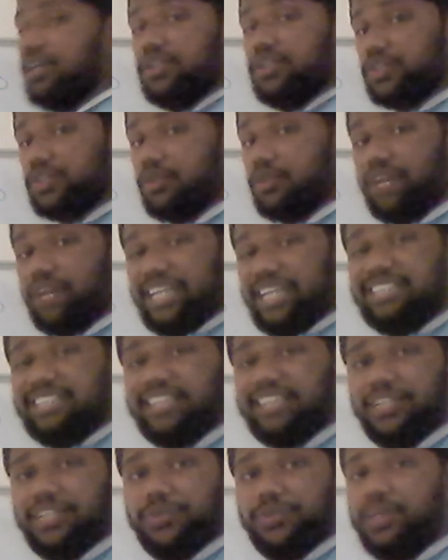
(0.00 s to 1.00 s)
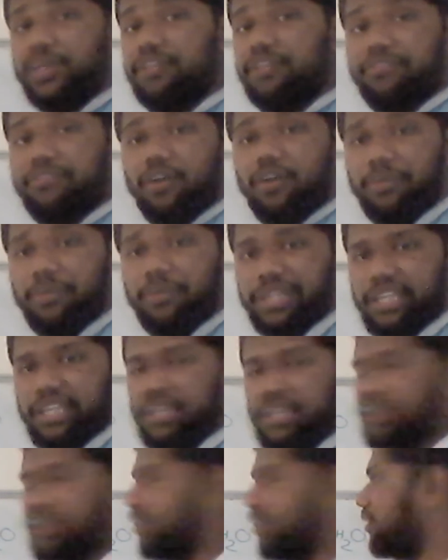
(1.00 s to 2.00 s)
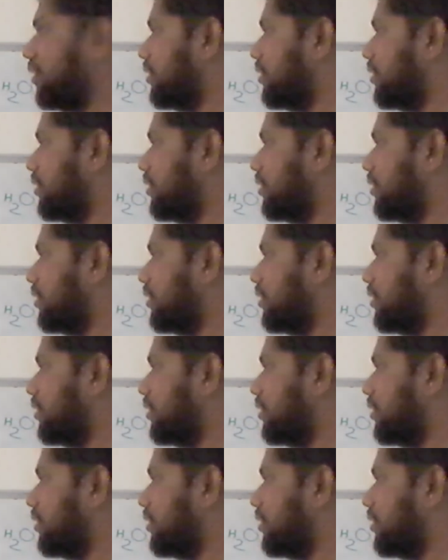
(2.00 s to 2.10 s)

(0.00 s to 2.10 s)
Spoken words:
So what is actually forming here?